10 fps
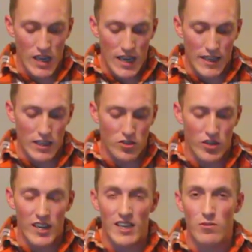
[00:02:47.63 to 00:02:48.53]
And then
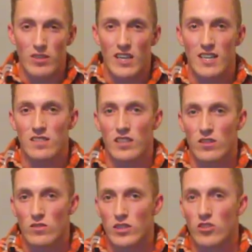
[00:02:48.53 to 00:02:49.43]
training with hand
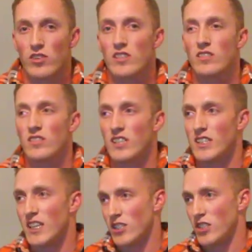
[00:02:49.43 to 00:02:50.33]
signals increases the
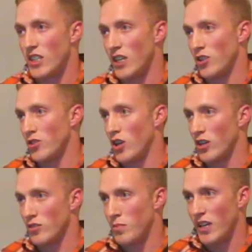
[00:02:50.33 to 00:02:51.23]
attention that your
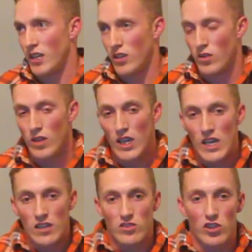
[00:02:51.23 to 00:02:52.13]
dogs pay you.
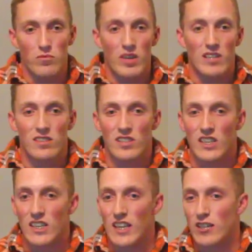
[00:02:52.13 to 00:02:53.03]
So you may
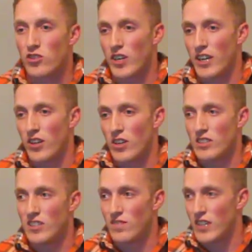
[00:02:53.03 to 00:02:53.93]
see that trainer on
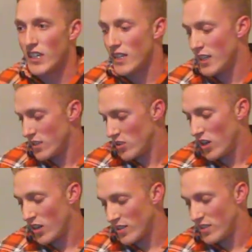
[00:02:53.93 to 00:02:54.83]
TV, that
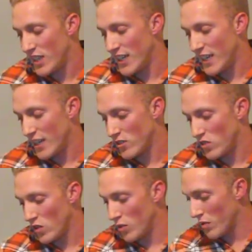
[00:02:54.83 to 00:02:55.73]
dog is sitting next
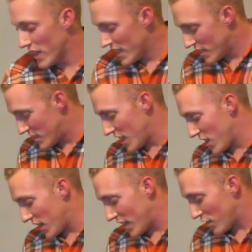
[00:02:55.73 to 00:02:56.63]
to him,
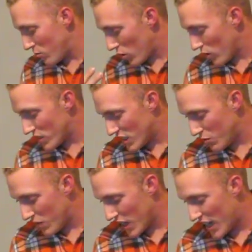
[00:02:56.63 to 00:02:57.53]
staring at them, always
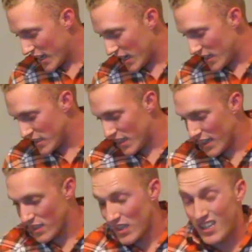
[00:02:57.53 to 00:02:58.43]
keeping eye
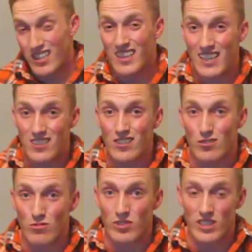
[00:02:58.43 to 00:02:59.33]
contact. Like, that dog's a
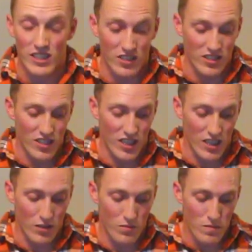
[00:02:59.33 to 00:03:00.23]
really good dog.
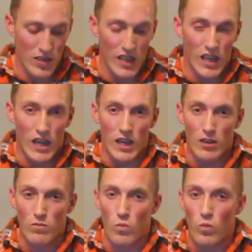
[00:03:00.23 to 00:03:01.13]

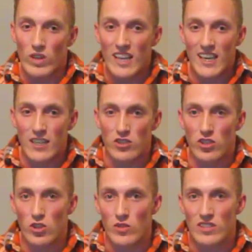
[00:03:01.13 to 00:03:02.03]
What that can
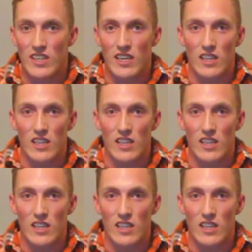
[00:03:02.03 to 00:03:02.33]
do is it can